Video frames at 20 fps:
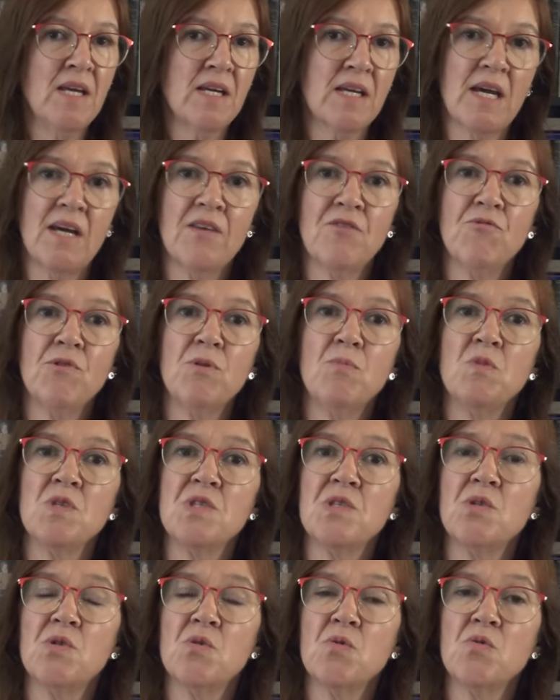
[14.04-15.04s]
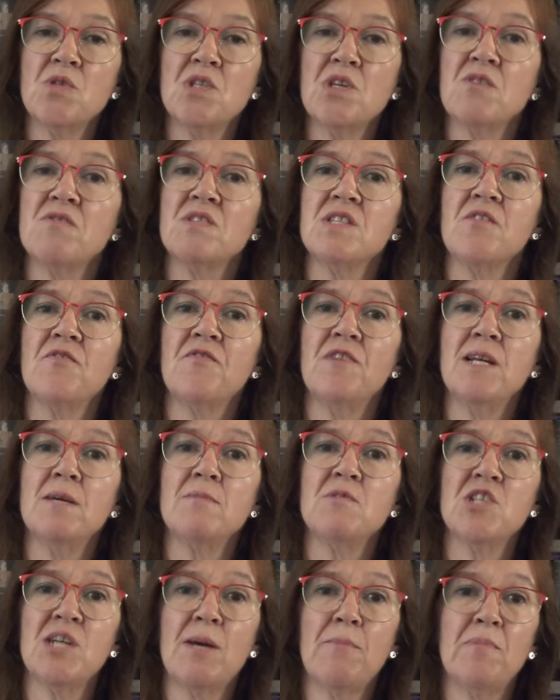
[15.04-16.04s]
Katherine was the daughter of Sir Philip
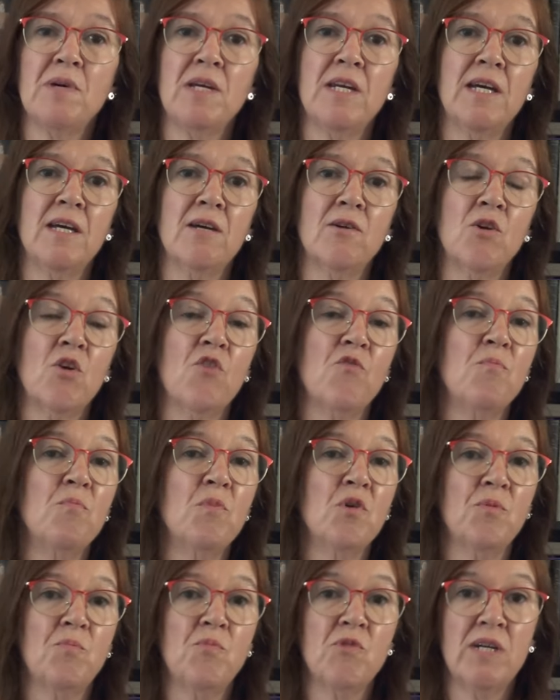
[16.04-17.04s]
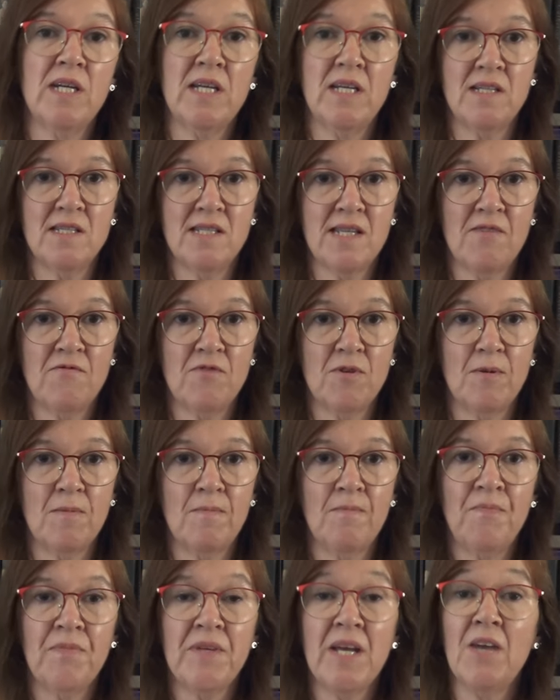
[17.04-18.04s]
Champernowne of Modbury in Devon,
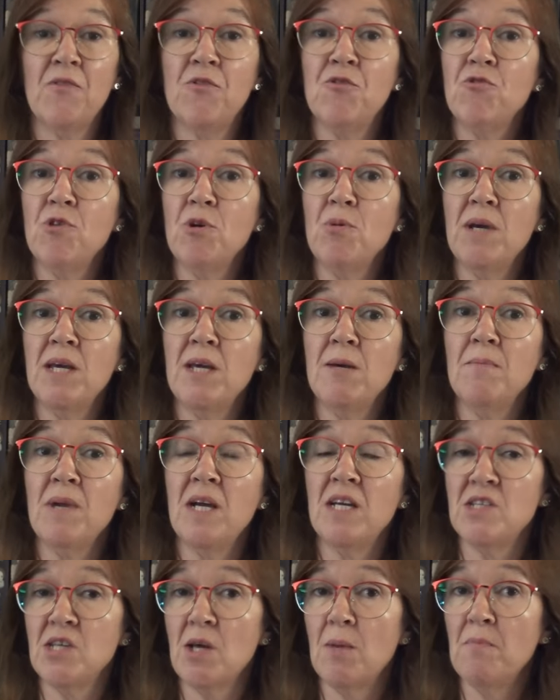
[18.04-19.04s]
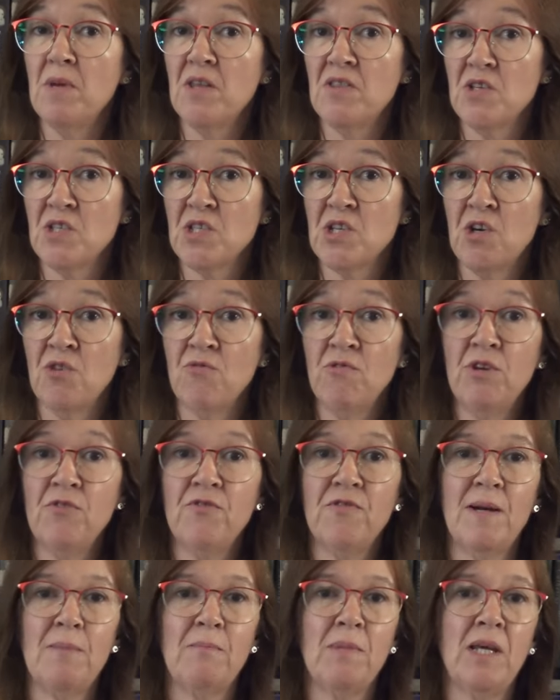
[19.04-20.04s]
and through him and her mother's Carew
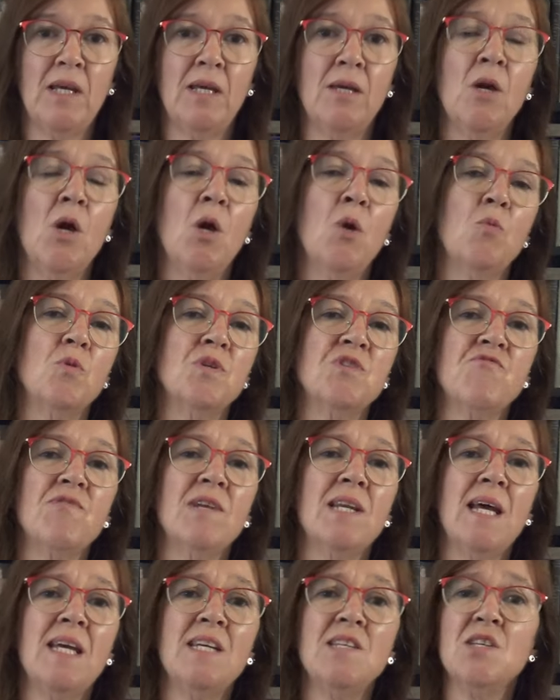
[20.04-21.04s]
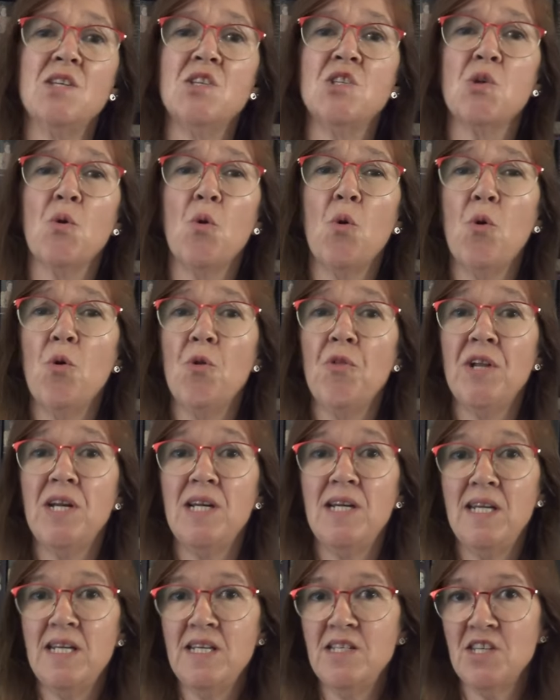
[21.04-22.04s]
family, was related to all the
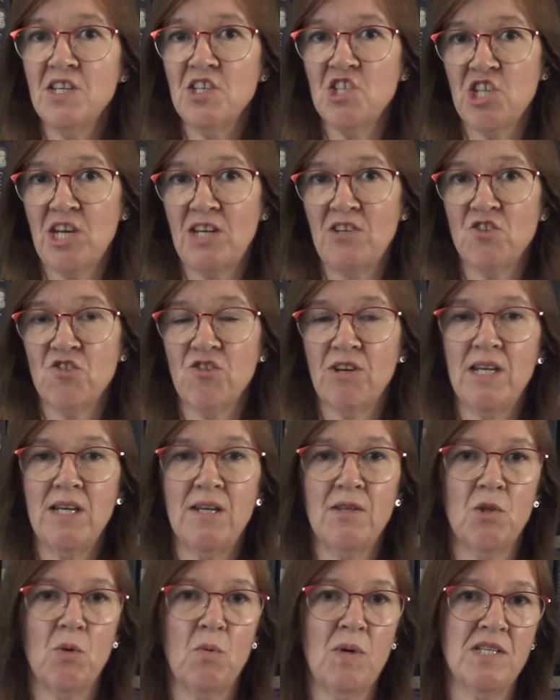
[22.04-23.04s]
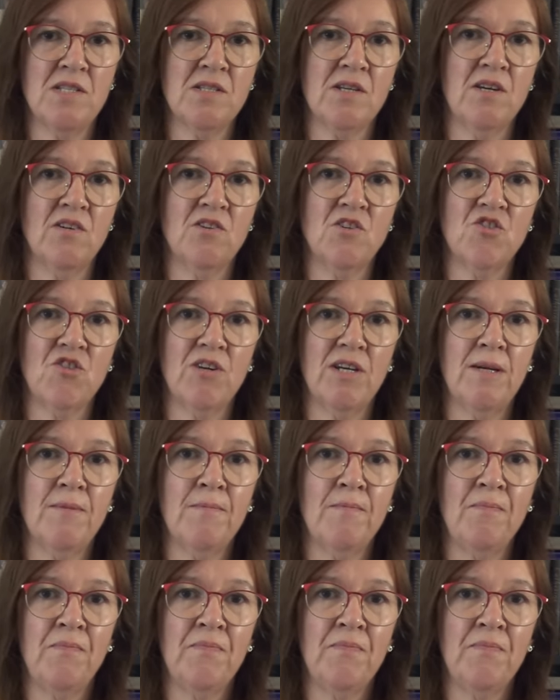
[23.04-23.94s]
leading gentry in the West Country.